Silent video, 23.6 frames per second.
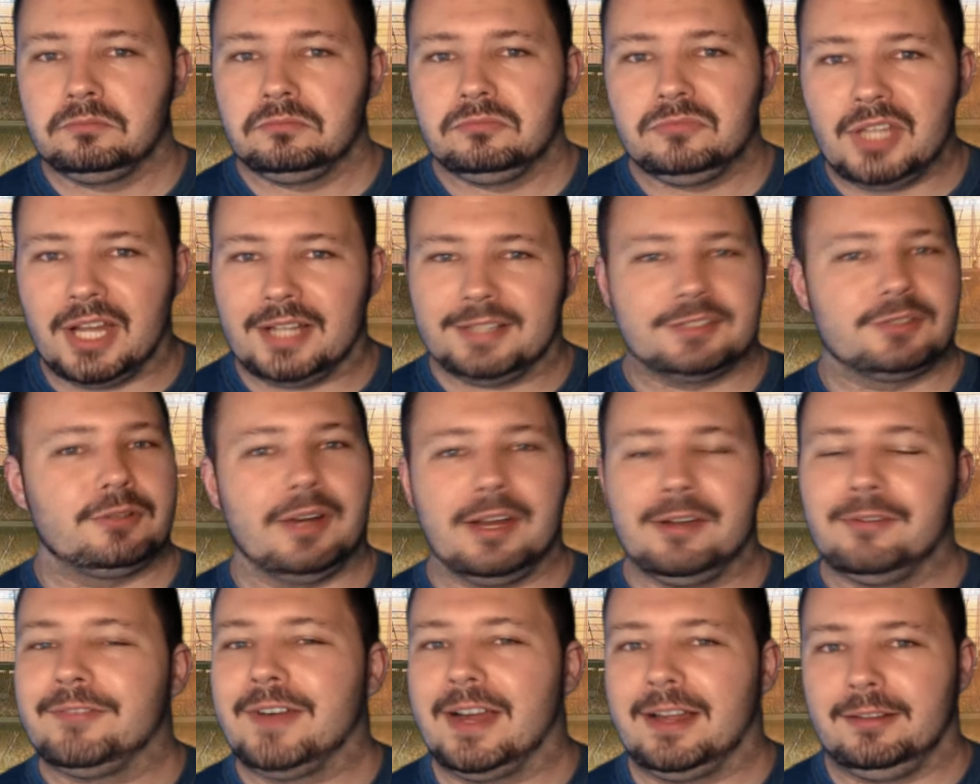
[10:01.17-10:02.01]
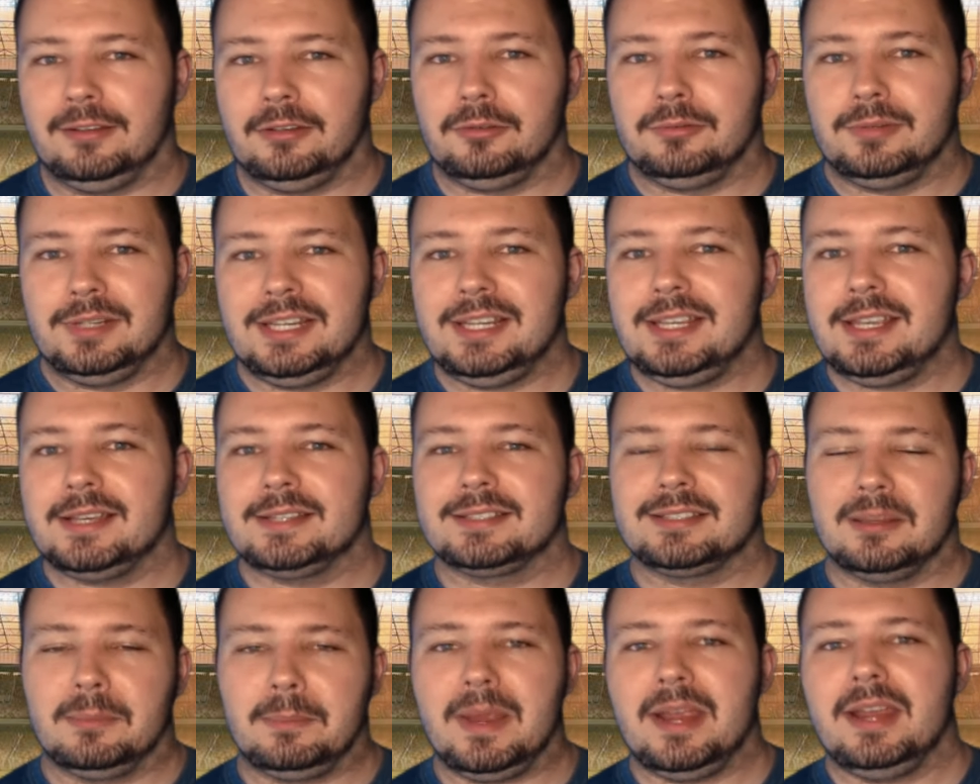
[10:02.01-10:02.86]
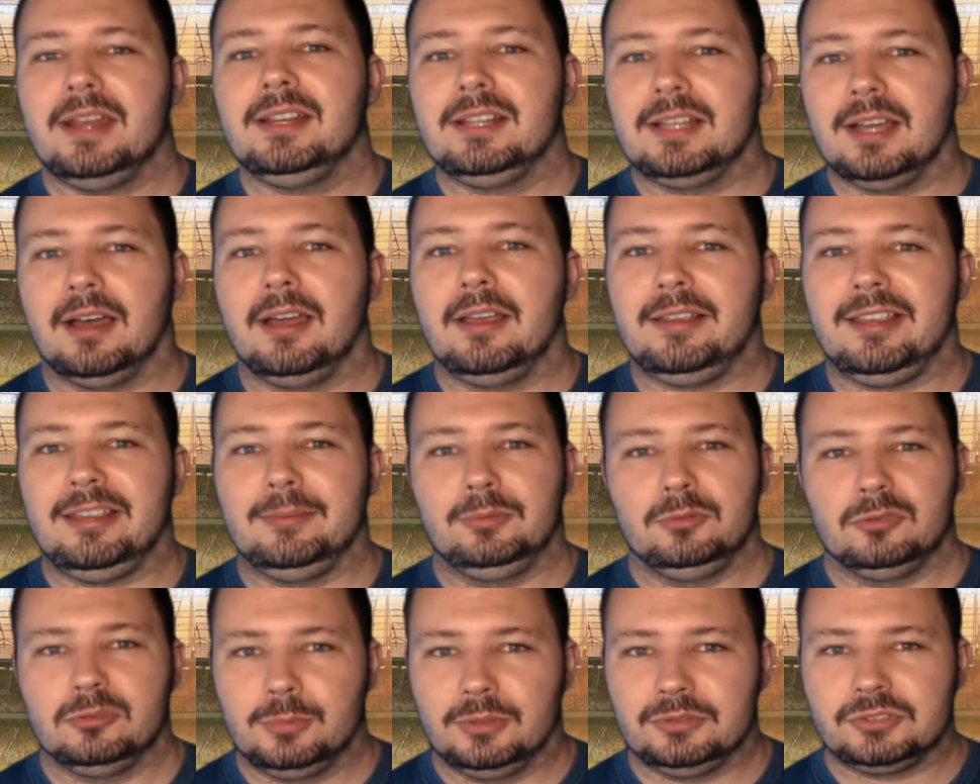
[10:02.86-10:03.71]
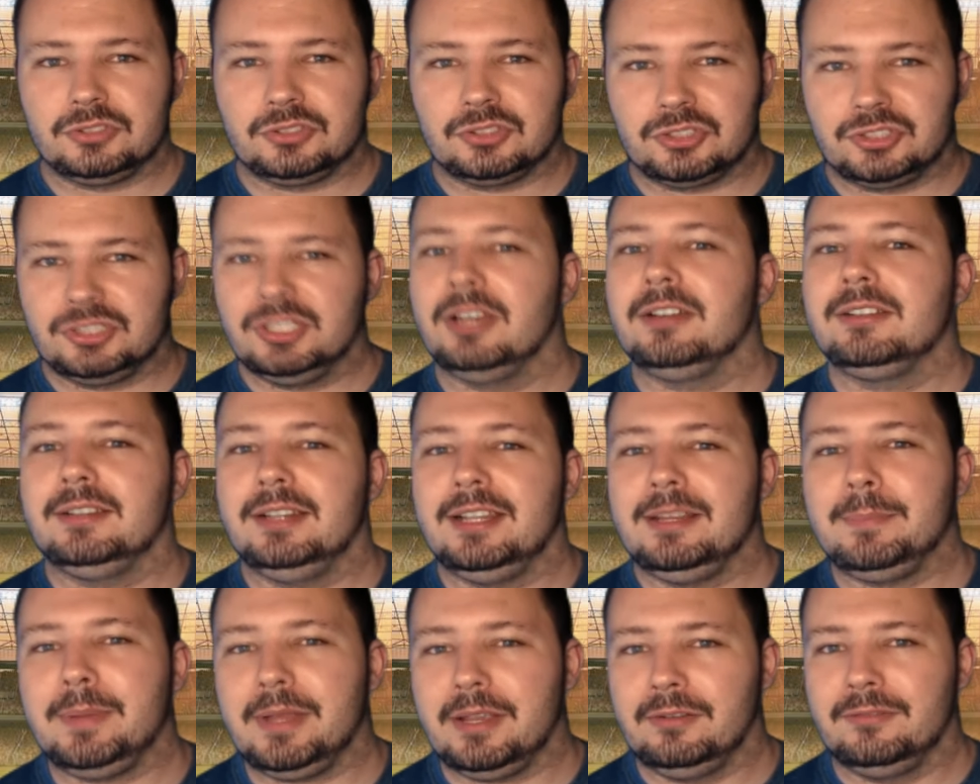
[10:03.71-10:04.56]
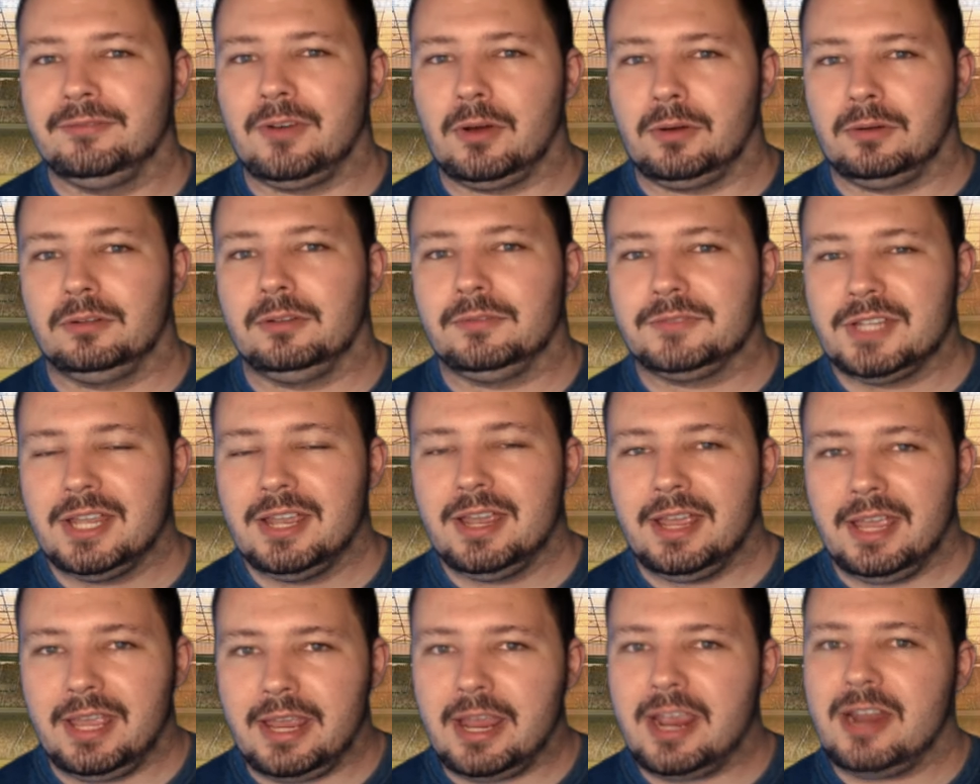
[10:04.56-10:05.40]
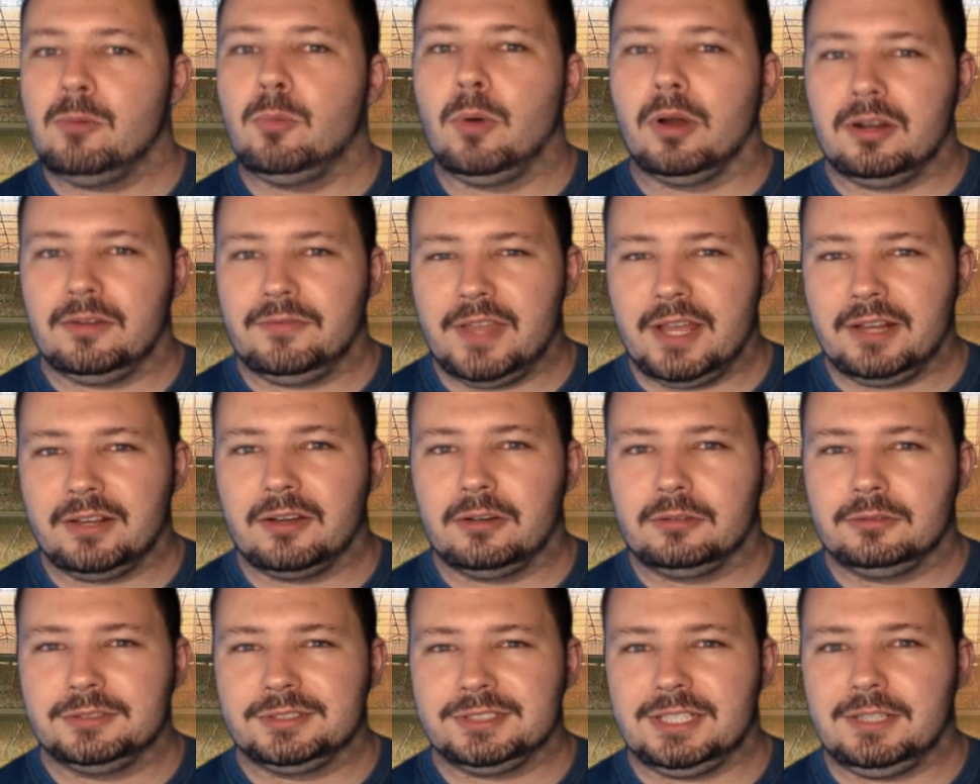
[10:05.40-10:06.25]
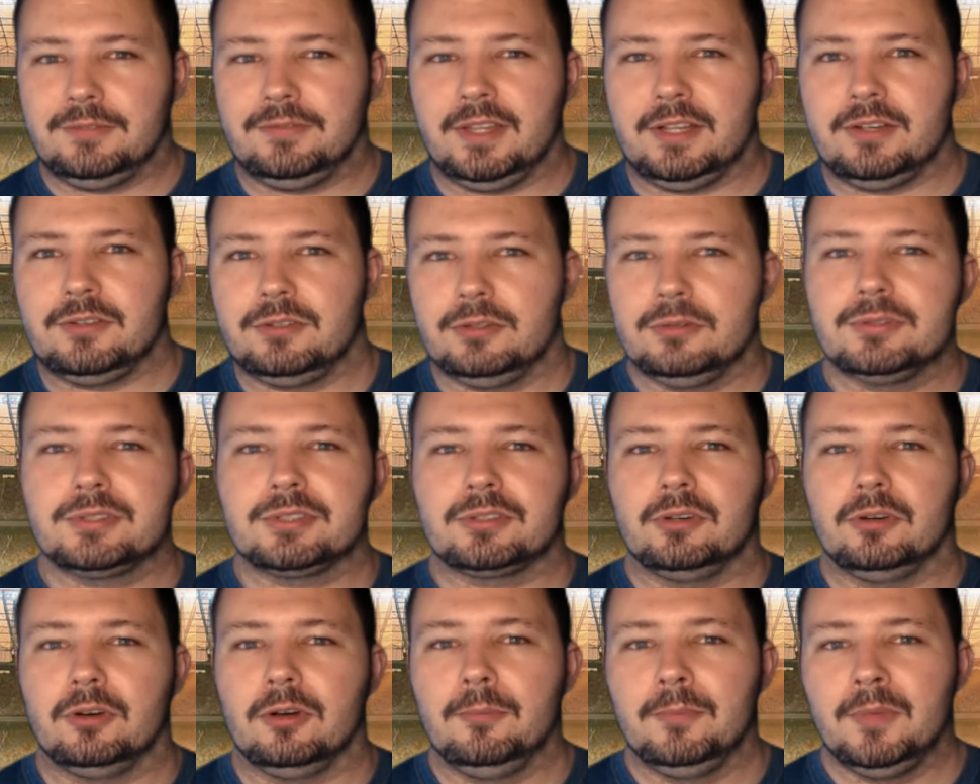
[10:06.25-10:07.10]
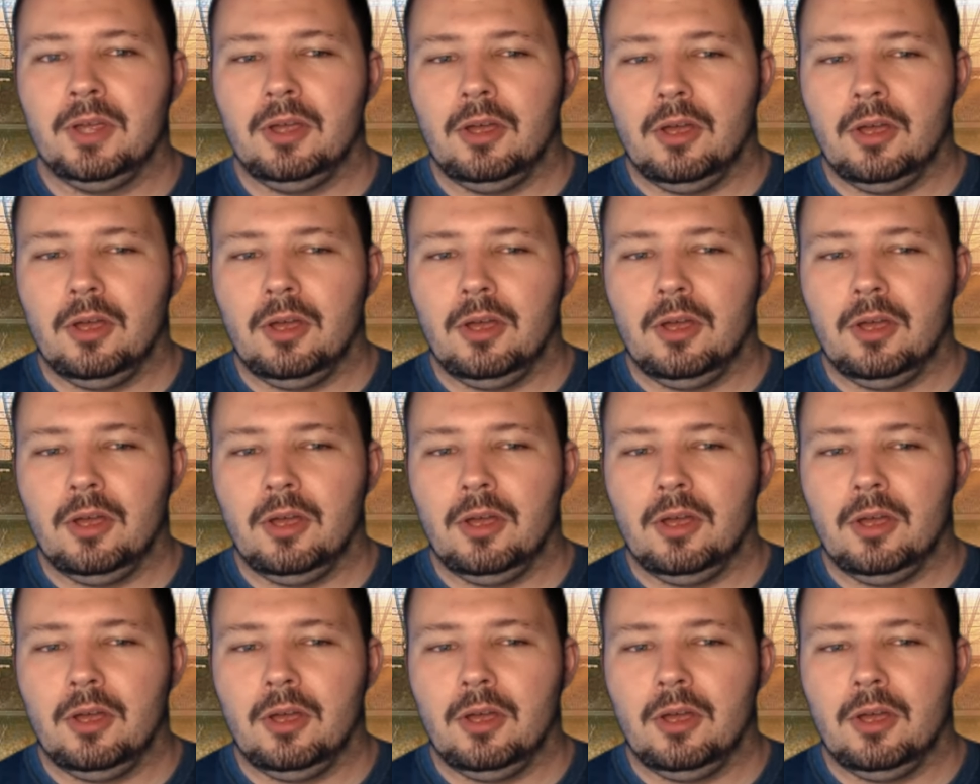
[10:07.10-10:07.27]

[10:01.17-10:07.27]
that's great value. He is the main guy. He will almost certainly be involved in one of their goals if they do score.